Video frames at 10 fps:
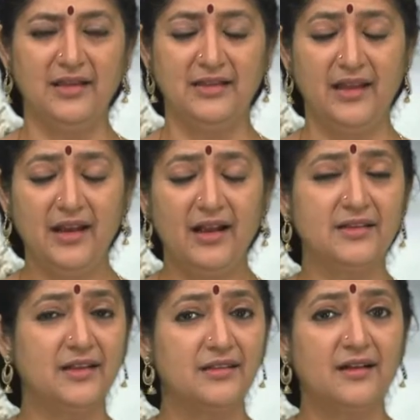Dhirah
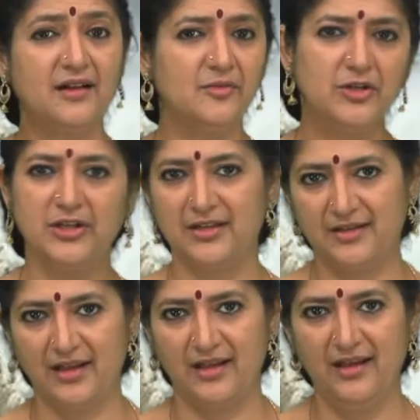tatranam
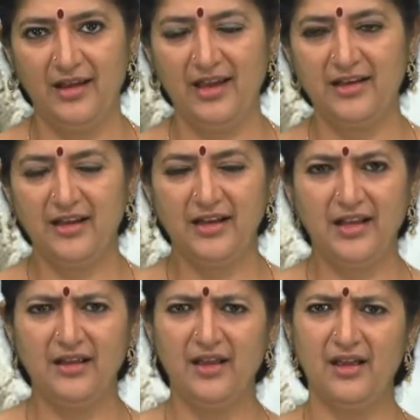khyate. A
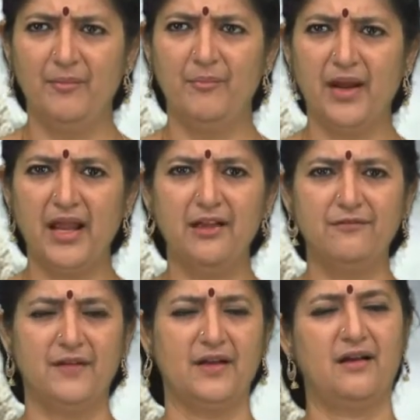really brave,
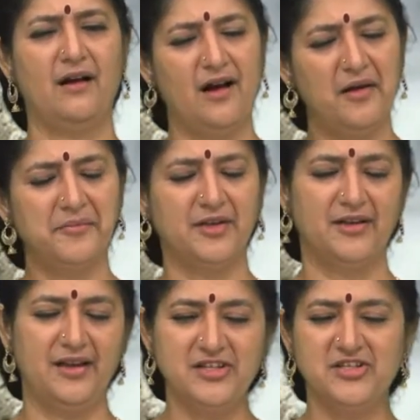calm,
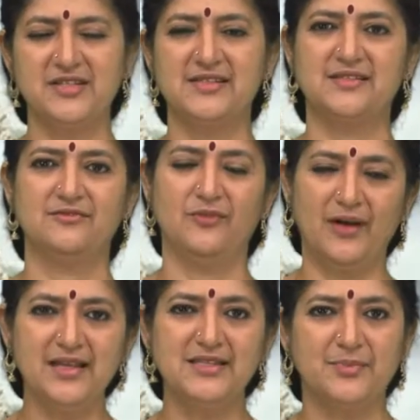courageous,
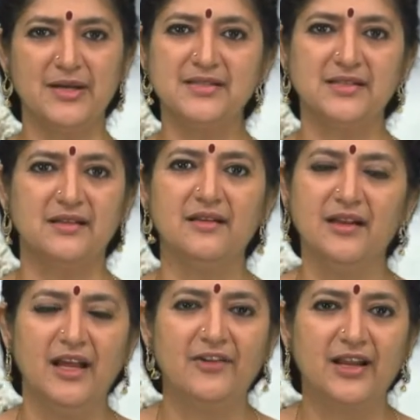wise person
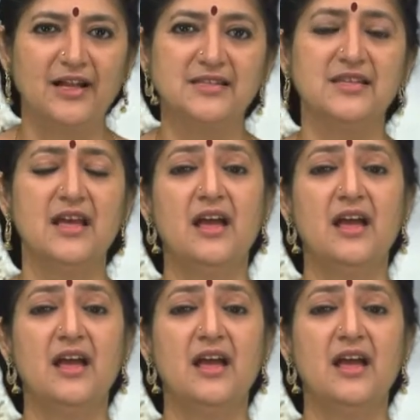never gets